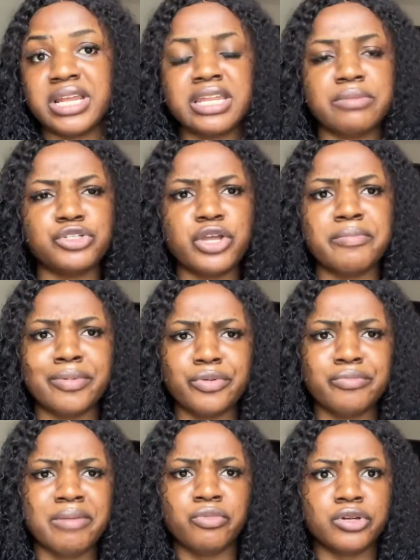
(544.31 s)
And I'm sure you
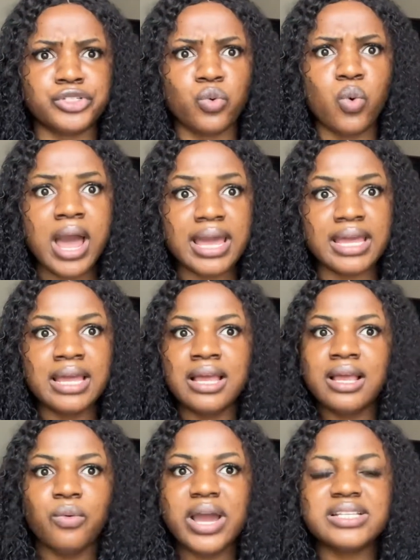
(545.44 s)
might be wondering
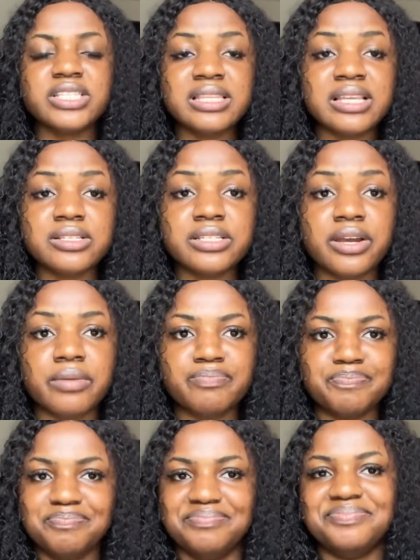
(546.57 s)
why is it 10,000
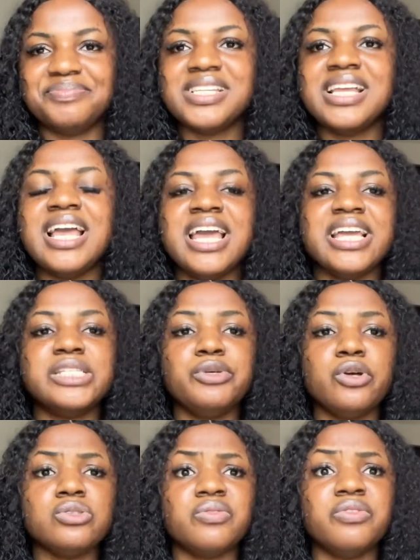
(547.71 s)
naira? It's
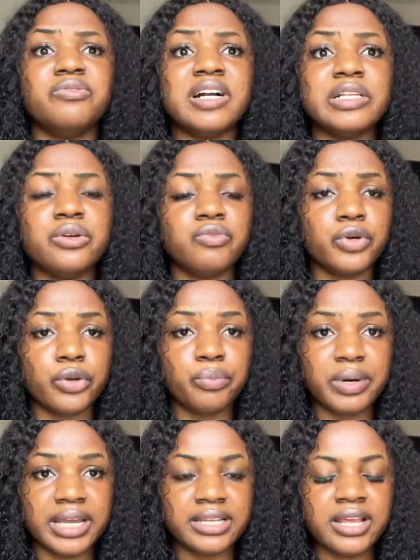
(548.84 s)
because of the value of what you're
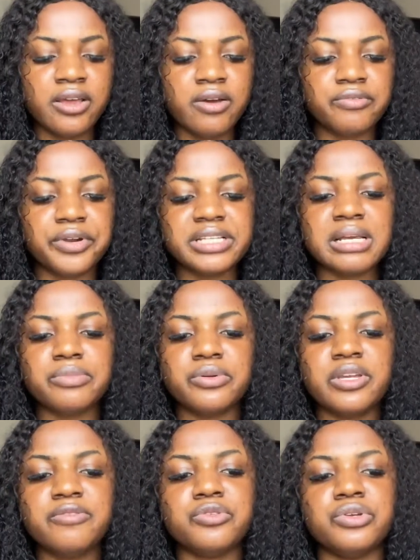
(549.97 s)
buying. For example,
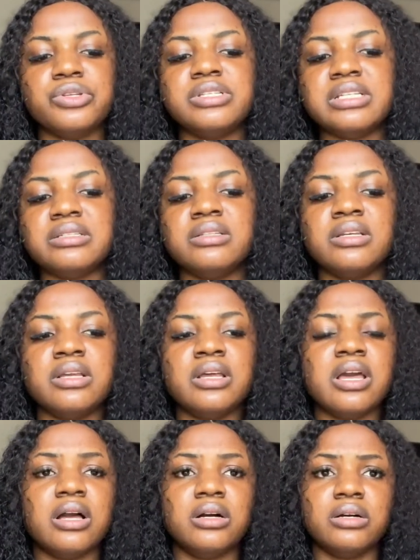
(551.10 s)
if you're using
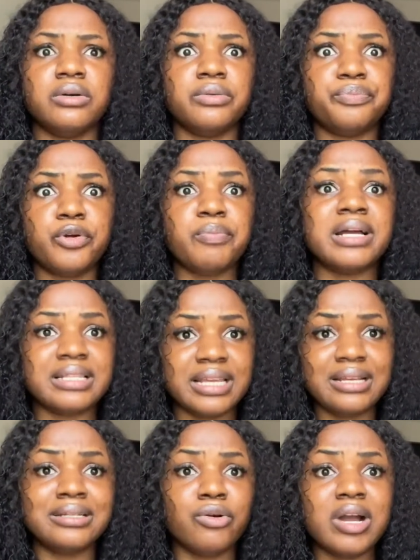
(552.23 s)
proper, like
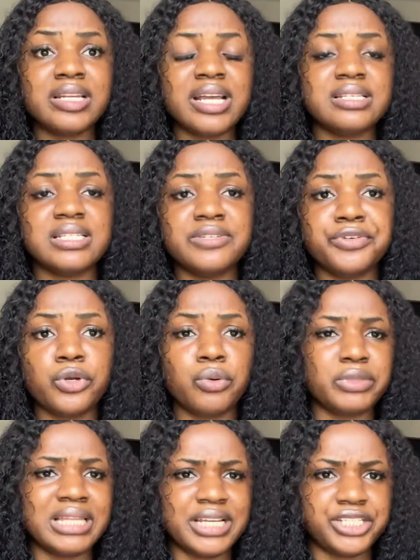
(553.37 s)
an organized delivery
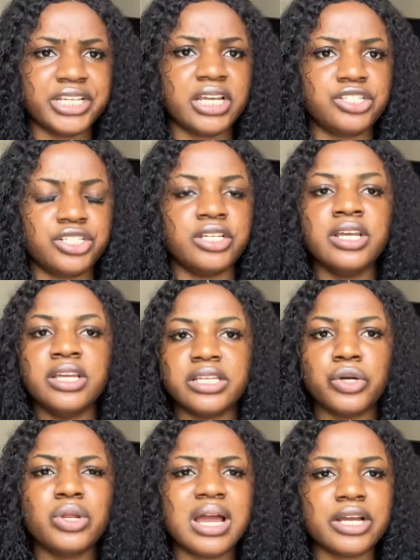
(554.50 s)
company like GIG, they're
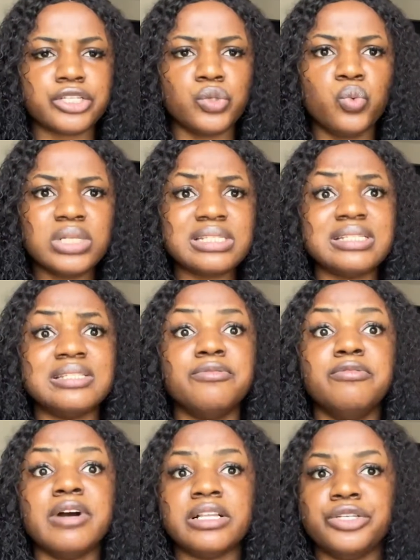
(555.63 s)
going to ask you what is the
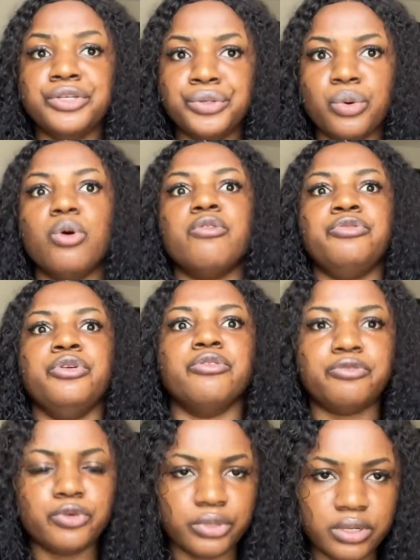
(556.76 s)
value of your
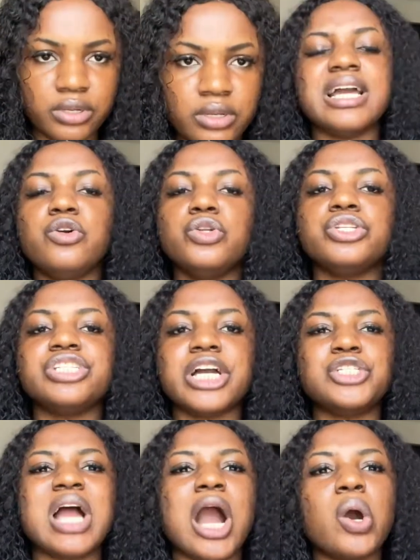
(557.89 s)
phone. They're going to charge
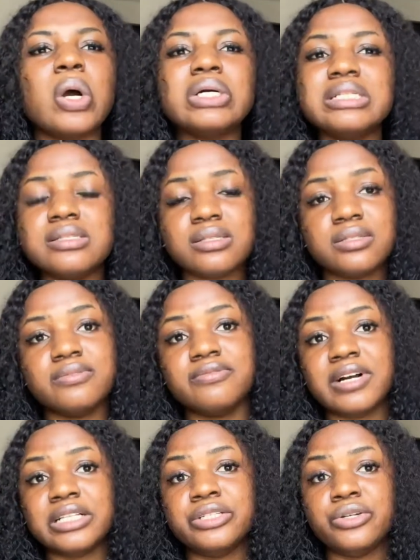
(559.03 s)
you according to the
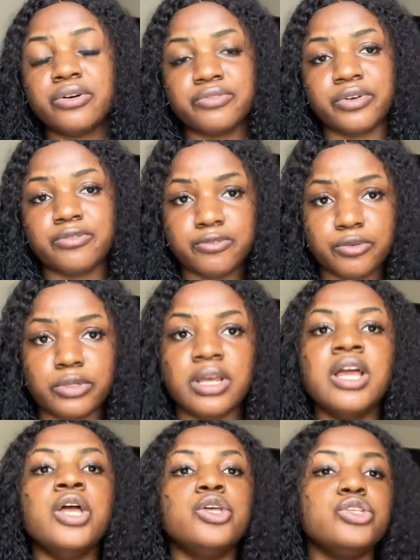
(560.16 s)
value of your phone.
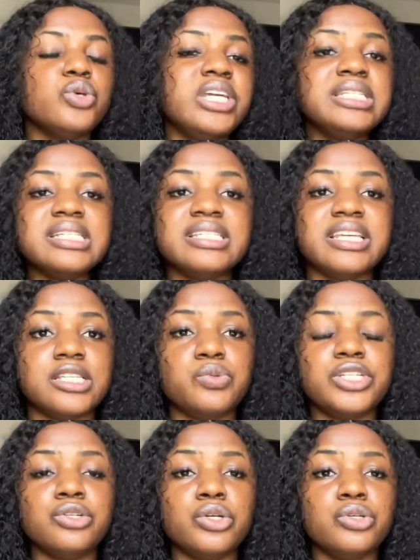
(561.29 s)
So in this case, we
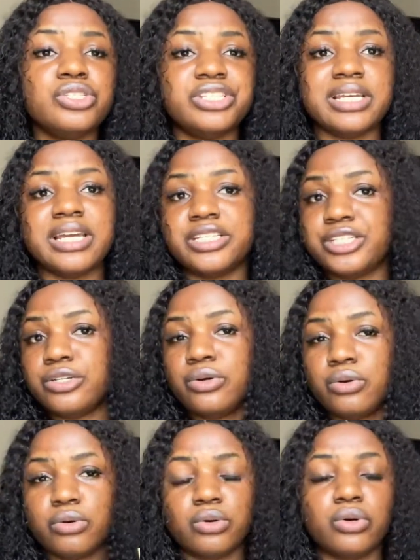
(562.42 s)
did not use GIG or
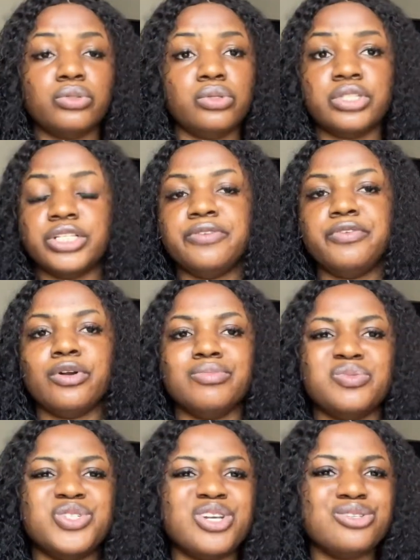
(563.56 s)
all those delivery companies.
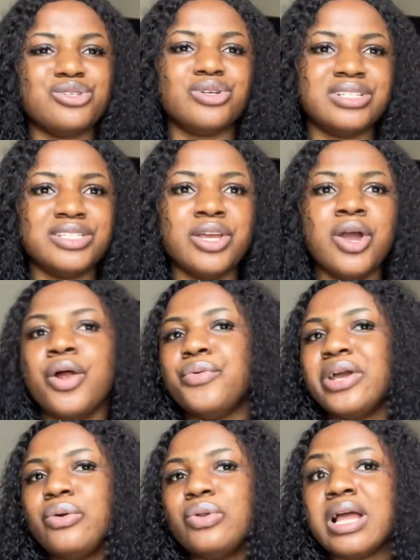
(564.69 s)
We just use all these
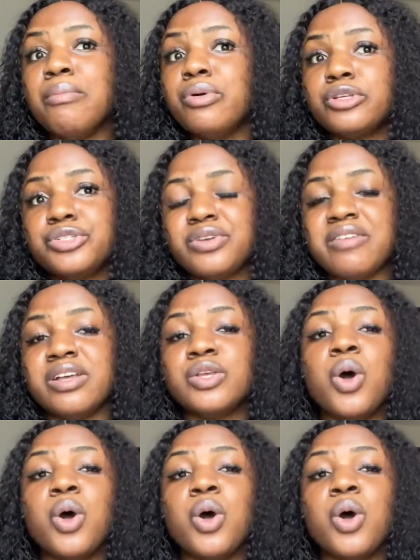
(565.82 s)
regular bus drivers.